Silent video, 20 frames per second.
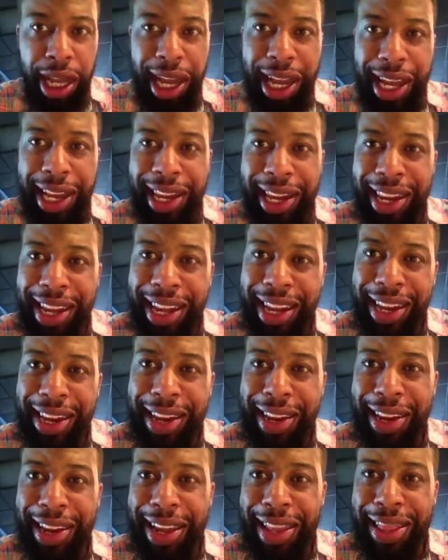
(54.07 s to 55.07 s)
And then
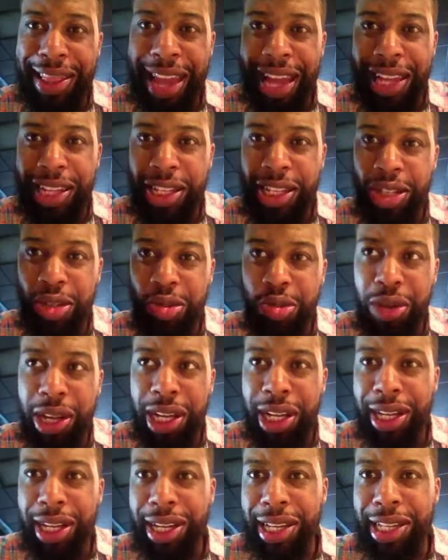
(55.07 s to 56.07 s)
that
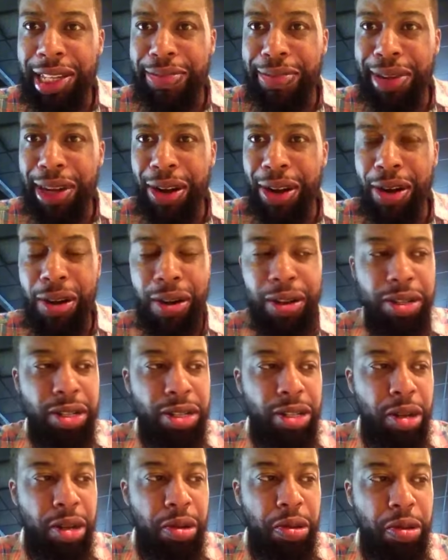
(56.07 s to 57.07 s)
sweetness, but
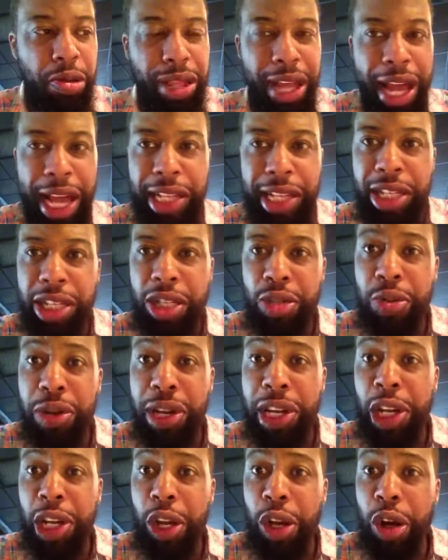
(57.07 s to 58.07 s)
also that
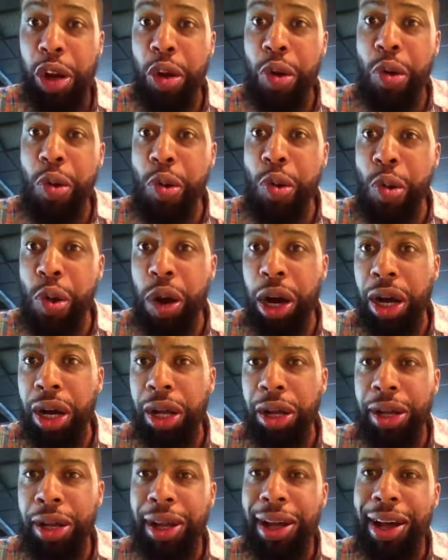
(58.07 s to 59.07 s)
sweet liqueur
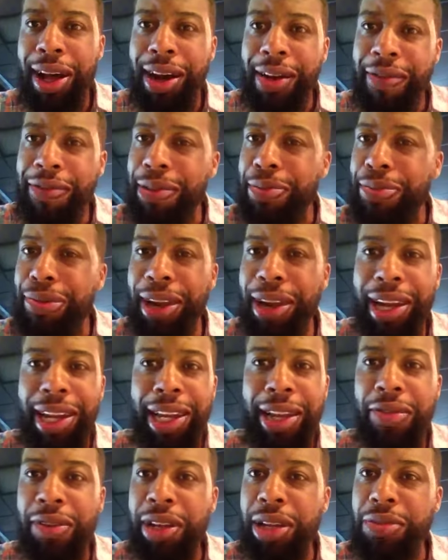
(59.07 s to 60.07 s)
of the brandy
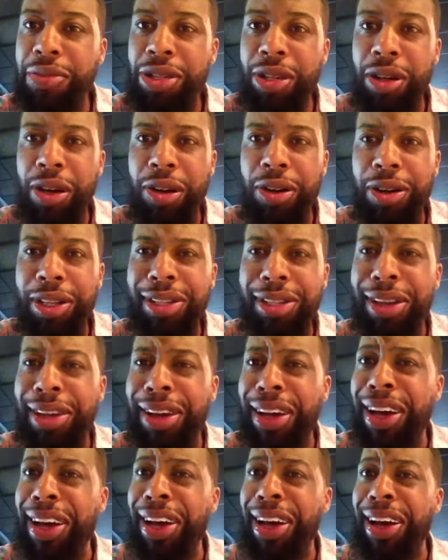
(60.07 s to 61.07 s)
cream sauce.
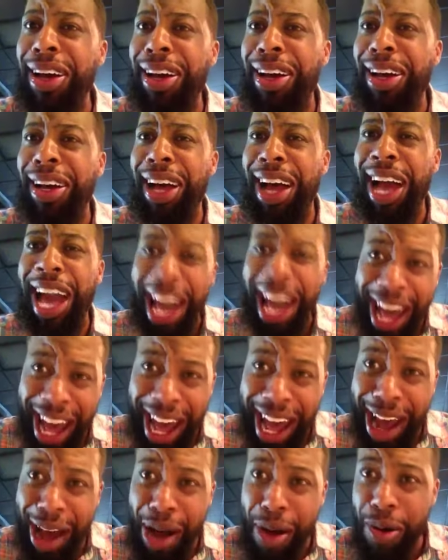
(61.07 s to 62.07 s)

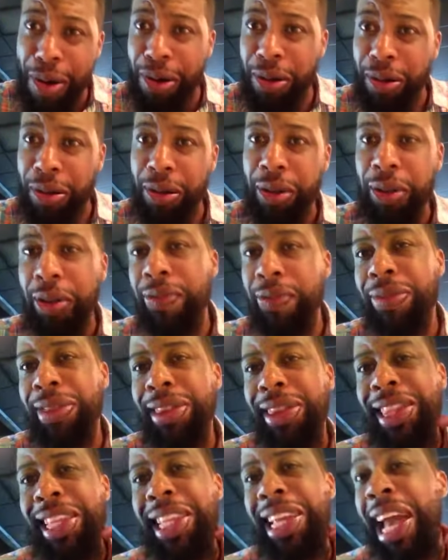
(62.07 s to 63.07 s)
Oh,
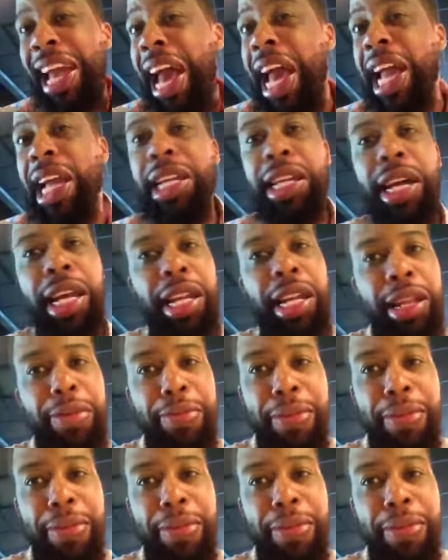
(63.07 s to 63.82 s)
I ain't done in a